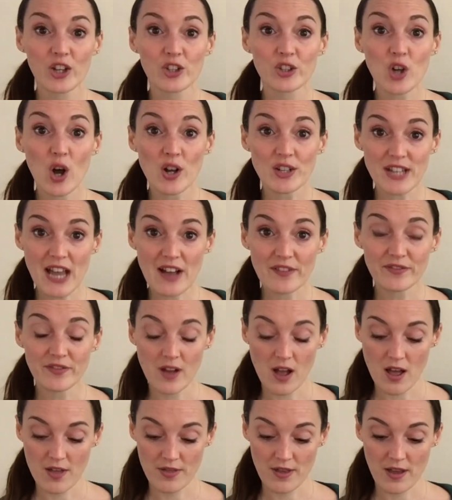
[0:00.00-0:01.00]
God our
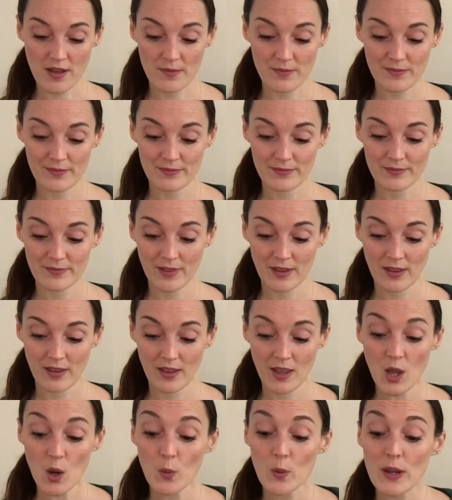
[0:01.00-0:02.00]
Father,
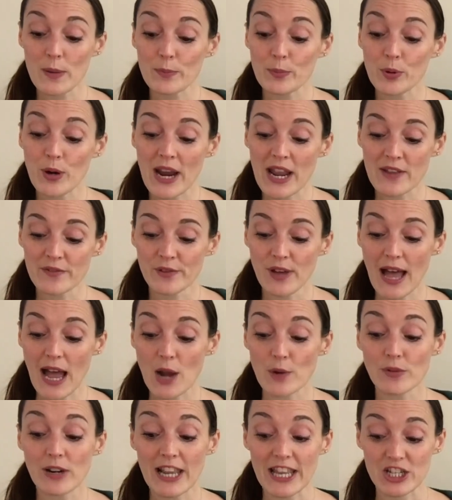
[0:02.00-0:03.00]
we pray for
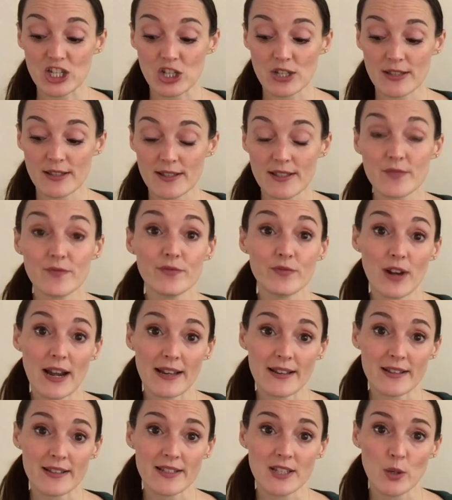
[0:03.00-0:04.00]
our relations and
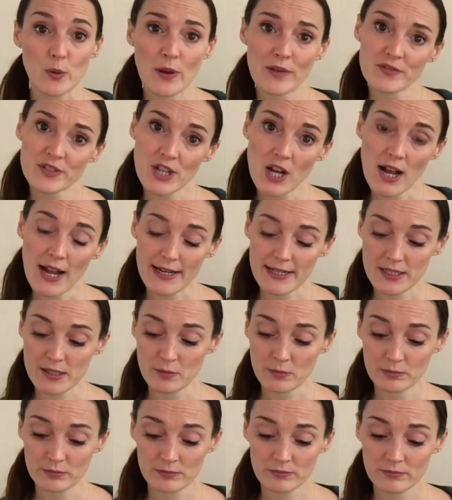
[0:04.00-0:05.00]
friends who have died.
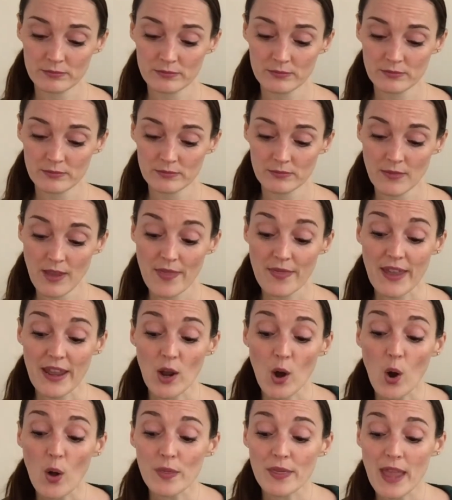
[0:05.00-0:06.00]
They are
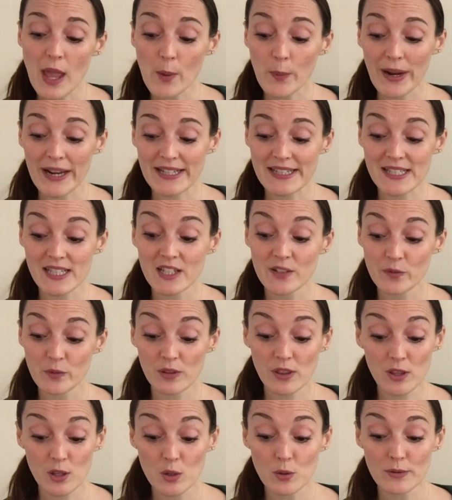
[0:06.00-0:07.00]
on their way to live
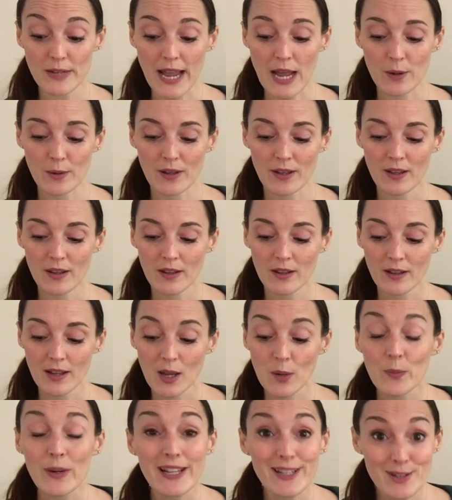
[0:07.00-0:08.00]
with you now,
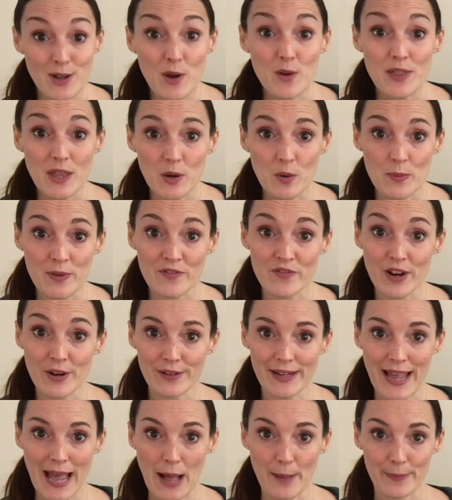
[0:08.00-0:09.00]
and we know they will be
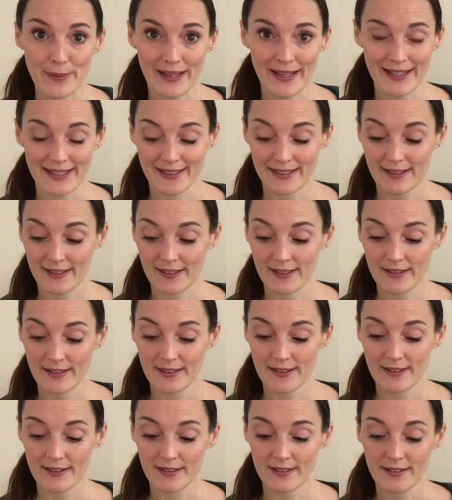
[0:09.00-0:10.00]
very happy.
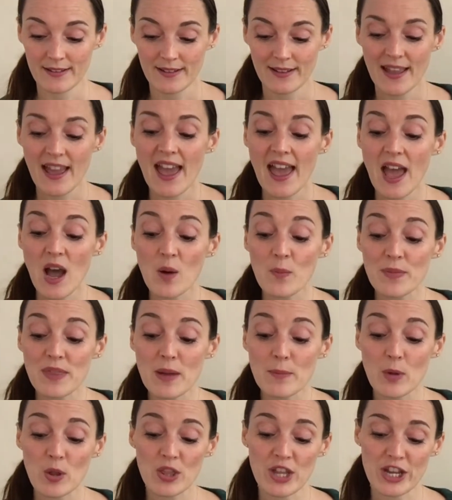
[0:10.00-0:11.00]
Help
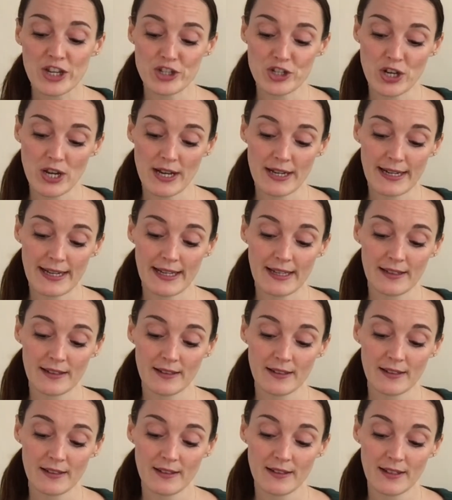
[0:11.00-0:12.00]
them on their journey.
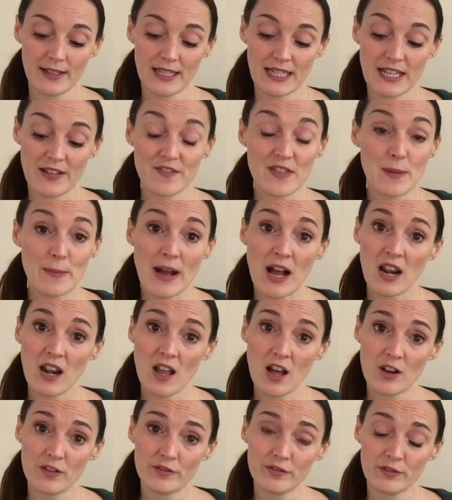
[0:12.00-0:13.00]
Give them our
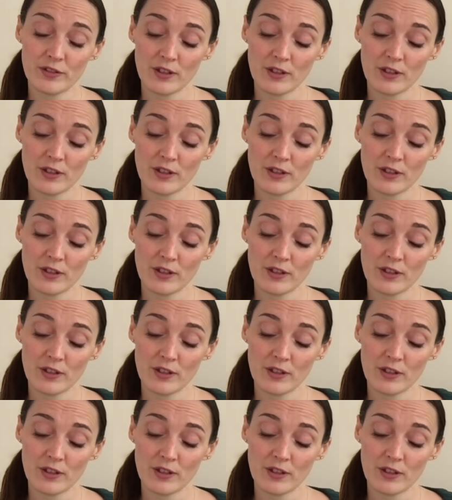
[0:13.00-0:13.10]
love.